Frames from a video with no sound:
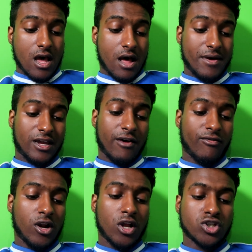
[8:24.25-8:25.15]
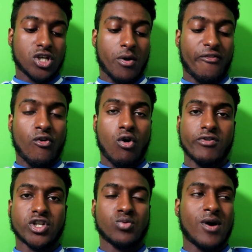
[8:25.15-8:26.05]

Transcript: I'm going to give Alonso a 4 as